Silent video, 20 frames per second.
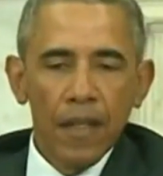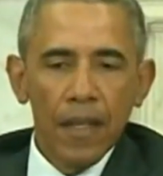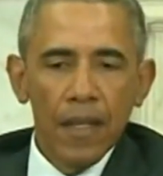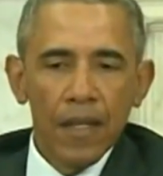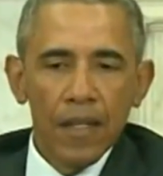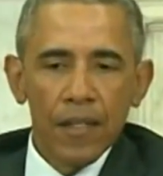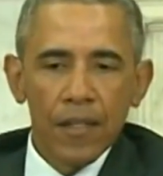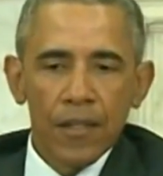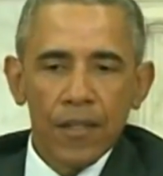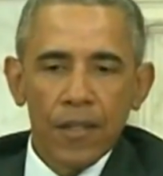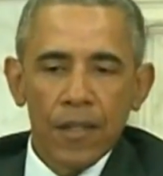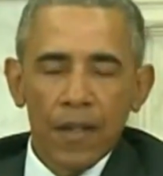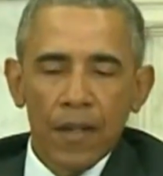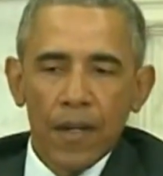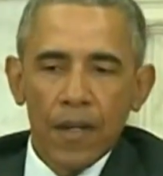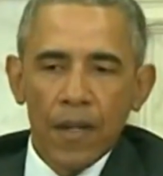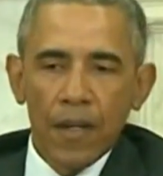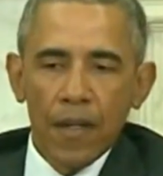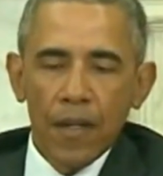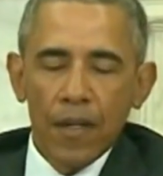is
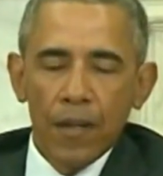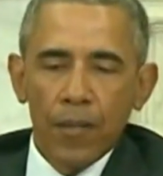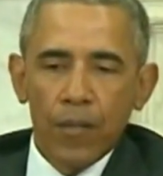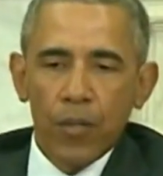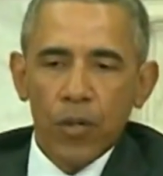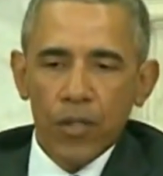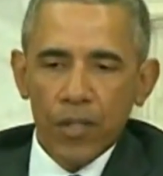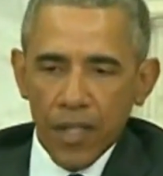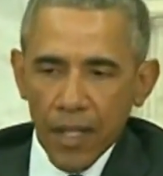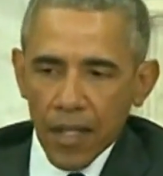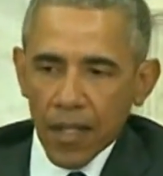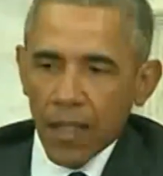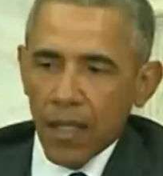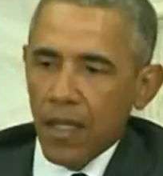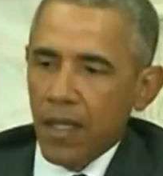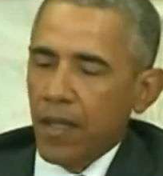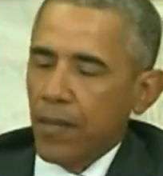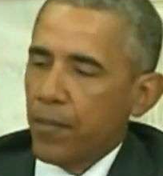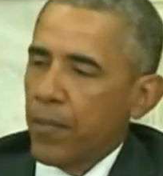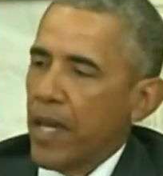
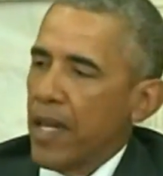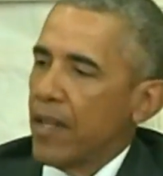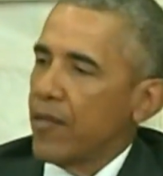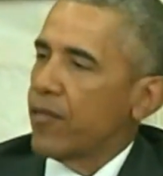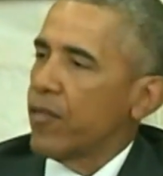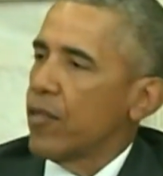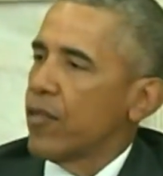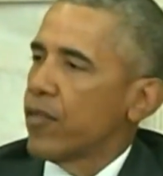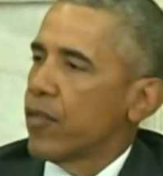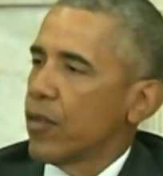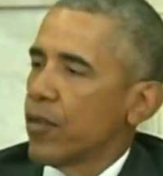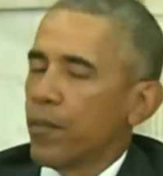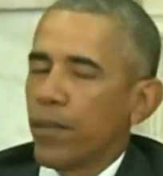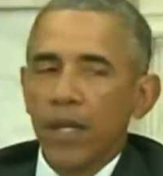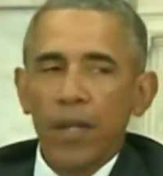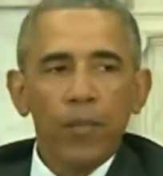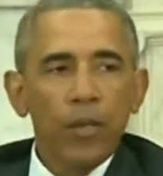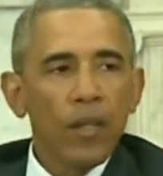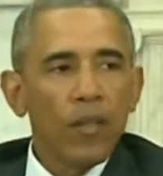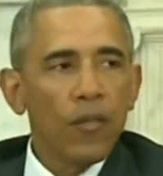particularly painful for the
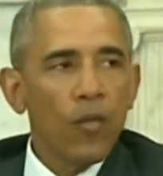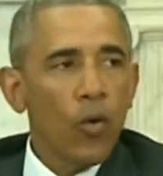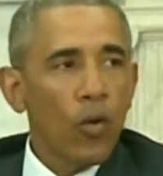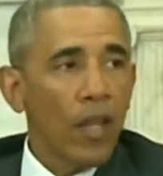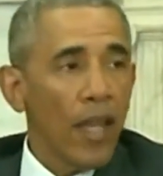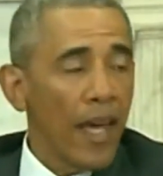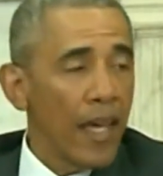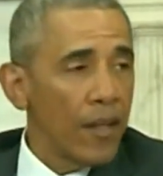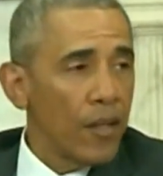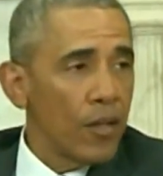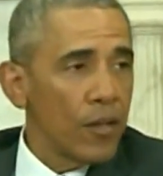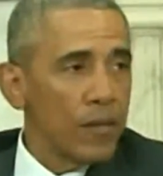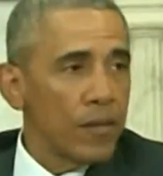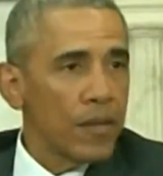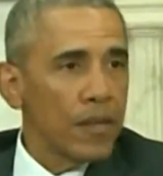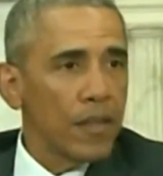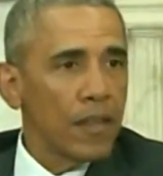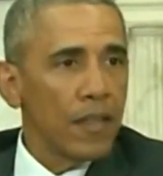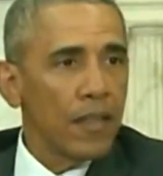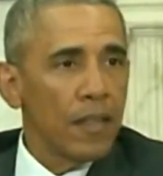people of Orlando,
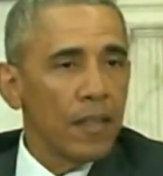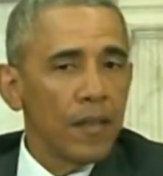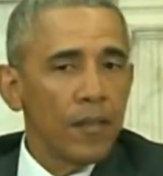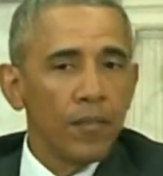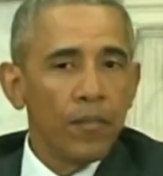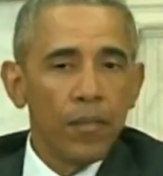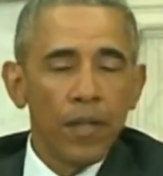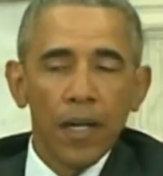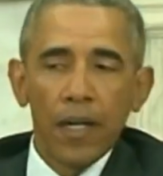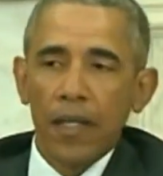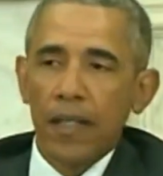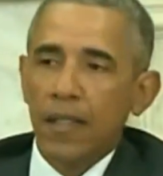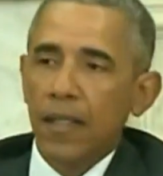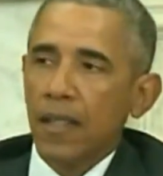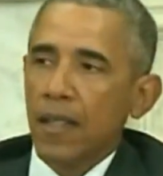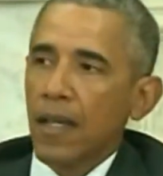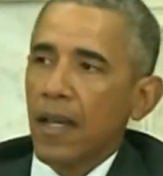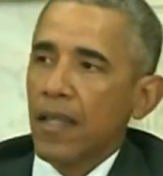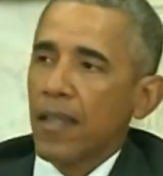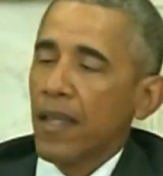but
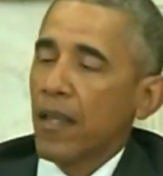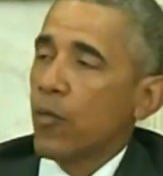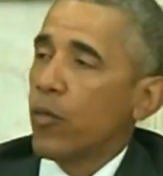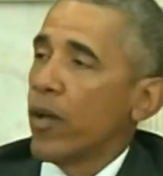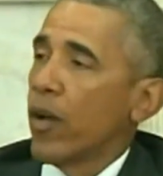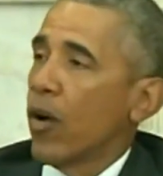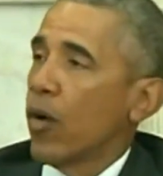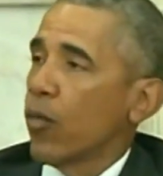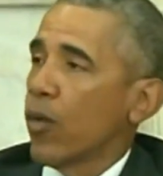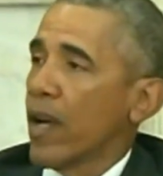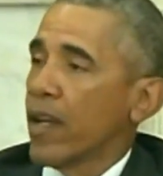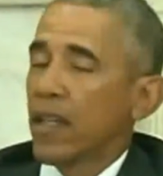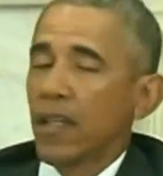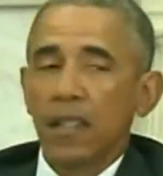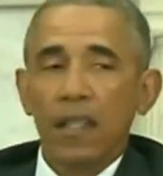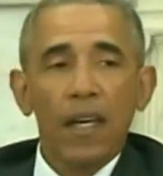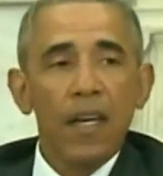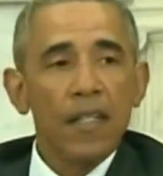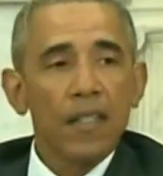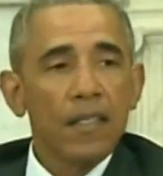I think we all
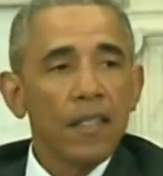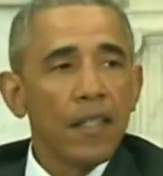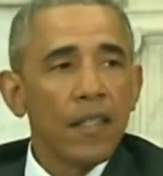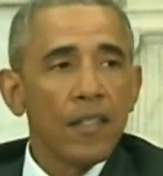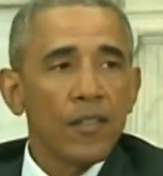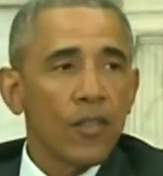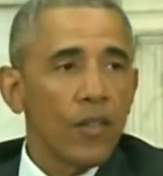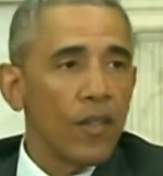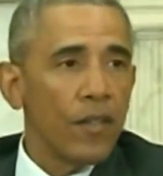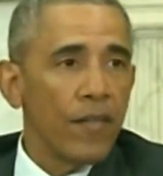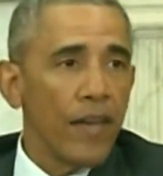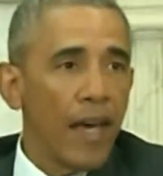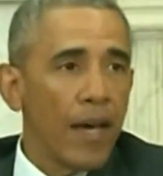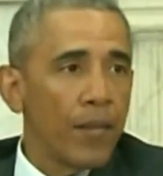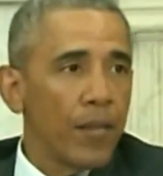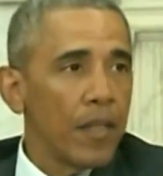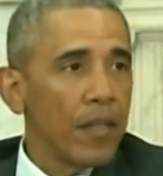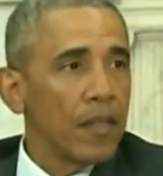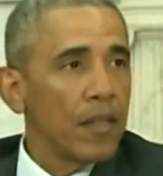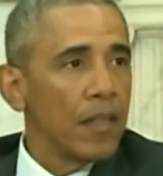recognize that this could have
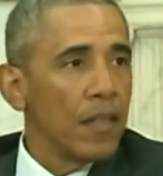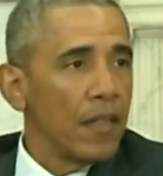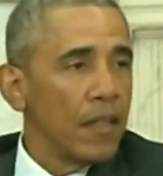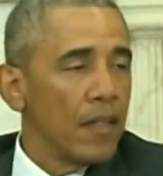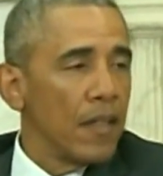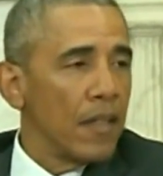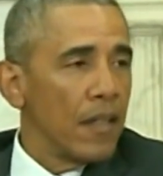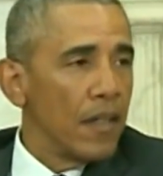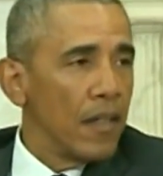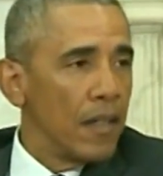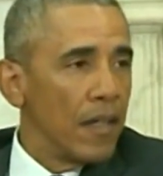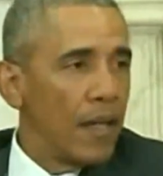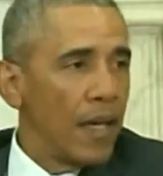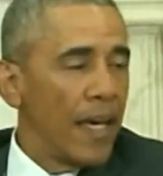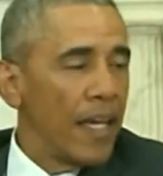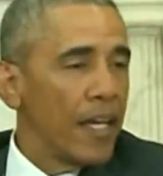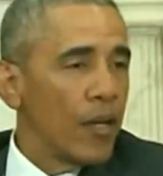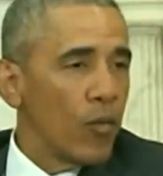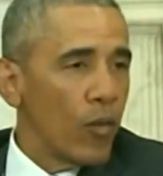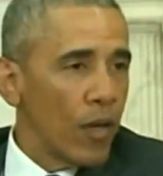happened
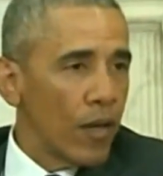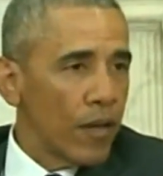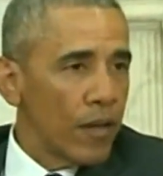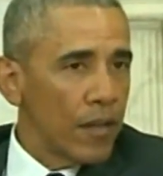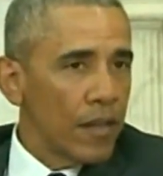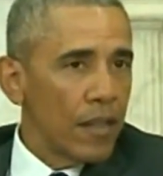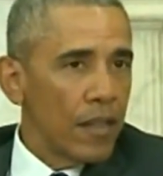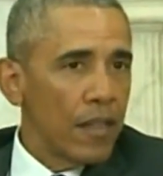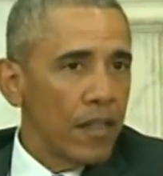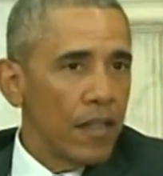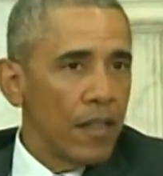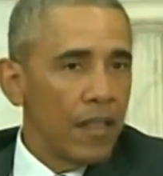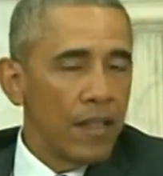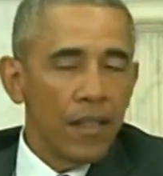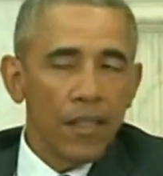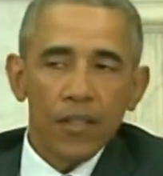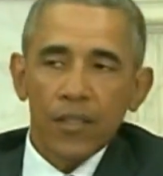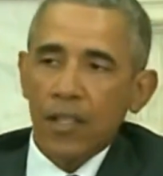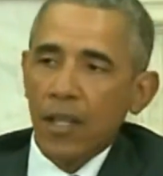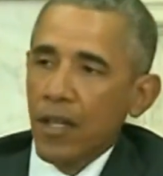anywhere
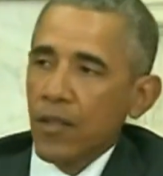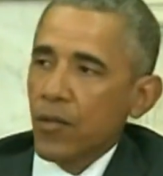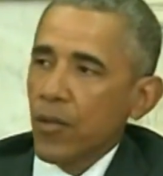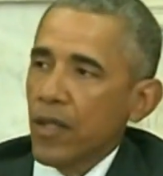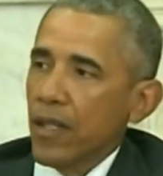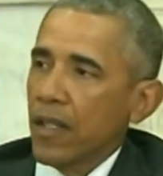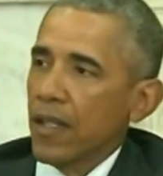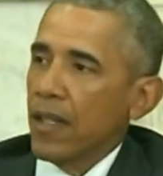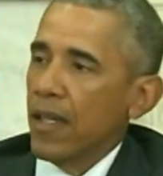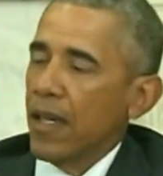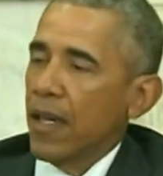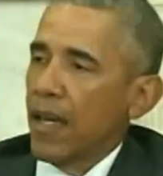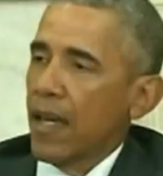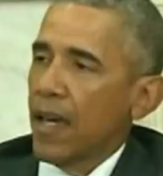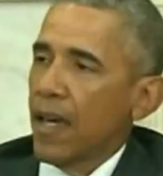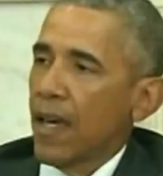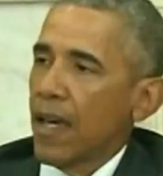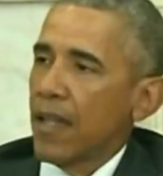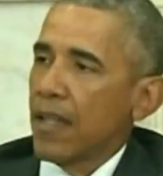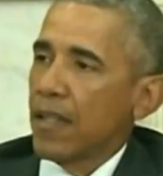in this country,
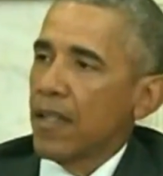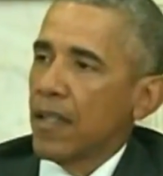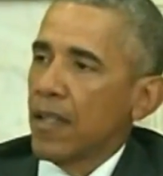and